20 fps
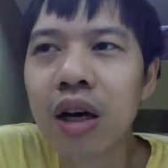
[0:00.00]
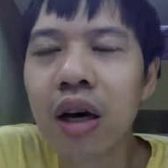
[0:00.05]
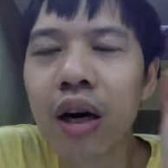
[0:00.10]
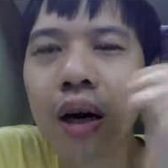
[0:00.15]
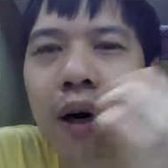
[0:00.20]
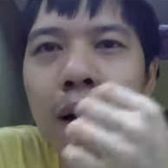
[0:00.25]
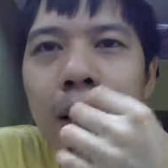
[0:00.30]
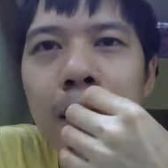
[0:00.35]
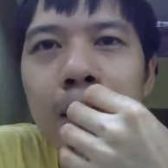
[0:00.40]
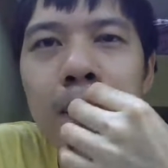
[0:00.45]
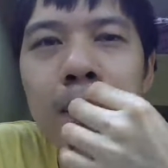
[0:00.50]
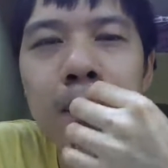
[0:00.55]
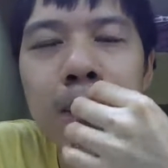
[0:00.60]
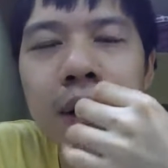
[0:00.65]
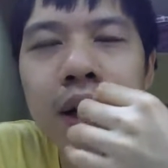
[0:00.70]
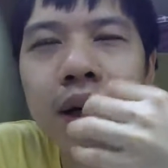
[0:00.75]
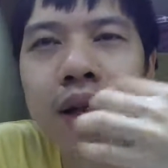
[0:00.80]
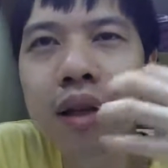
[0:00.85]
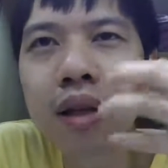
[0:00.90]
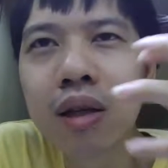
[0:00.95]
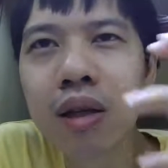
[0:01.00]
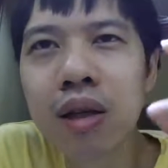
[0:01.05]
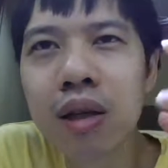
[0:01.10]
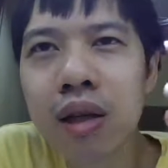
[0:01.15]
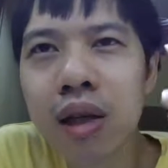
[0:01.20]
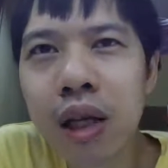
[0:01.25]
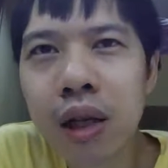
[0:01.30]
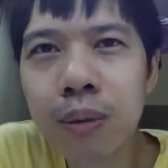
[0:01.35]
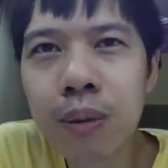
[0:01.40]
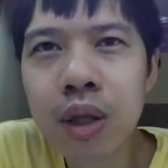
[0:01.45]
But
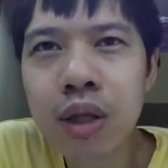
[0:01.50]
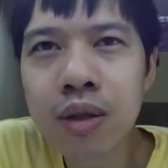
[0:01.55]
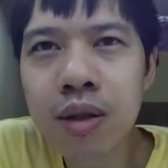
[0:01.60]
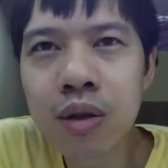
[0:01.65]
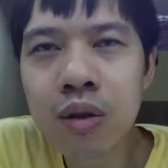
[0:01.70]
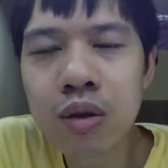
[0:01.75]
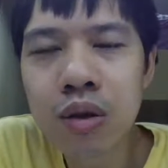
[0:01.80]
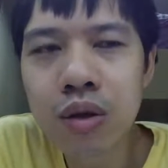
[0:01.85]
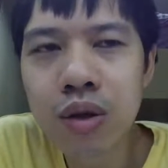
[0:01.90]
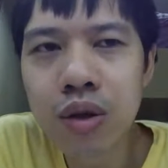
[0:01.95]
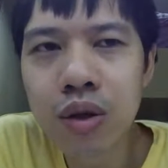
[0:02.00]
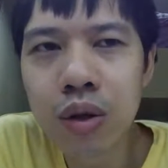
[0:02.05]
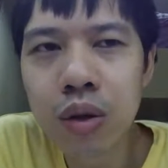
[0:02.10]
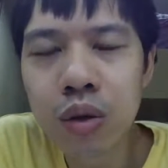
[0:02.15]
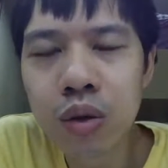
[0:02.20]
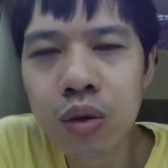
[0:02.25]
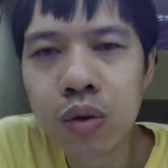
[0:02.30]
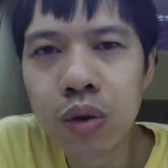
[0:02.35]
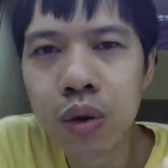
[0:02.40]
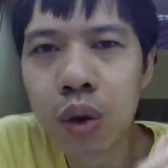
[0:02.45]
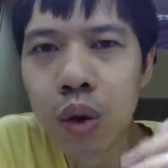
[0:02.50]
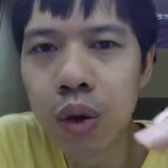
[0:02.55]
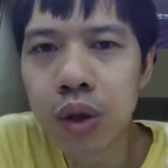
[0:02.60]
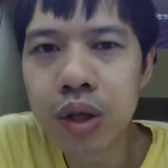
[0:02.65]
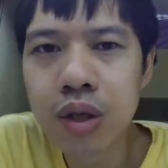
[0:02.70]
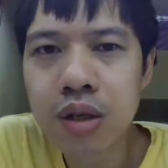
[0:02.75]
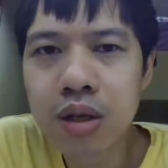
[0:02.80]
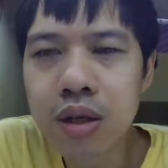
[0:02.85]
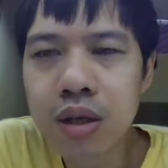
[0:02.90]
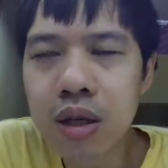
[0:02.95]
limited to the to
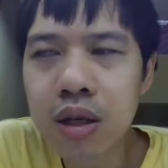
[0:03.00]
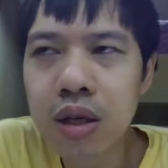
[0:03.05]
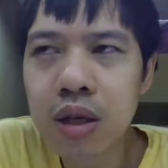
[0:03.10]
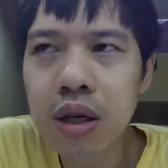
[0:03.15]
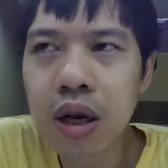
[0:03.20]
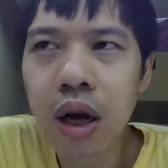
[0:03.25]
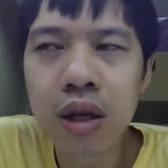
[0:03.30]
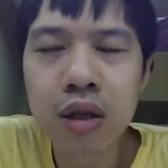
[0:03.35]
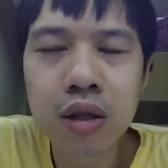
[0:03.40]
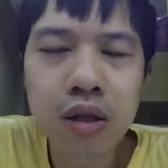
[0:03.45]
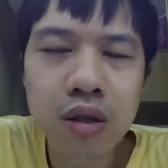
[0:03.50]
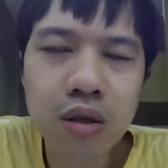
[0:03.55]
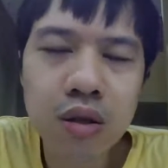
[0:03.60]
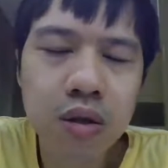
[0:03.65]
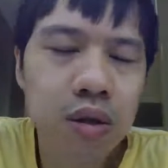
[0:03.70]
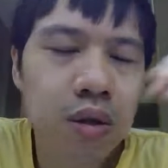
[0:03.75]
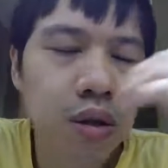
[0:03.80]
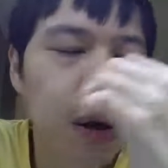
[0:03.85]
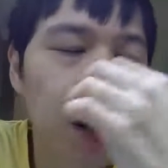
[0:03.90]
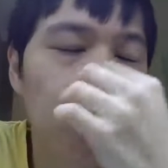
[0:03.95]
golden sticker, I just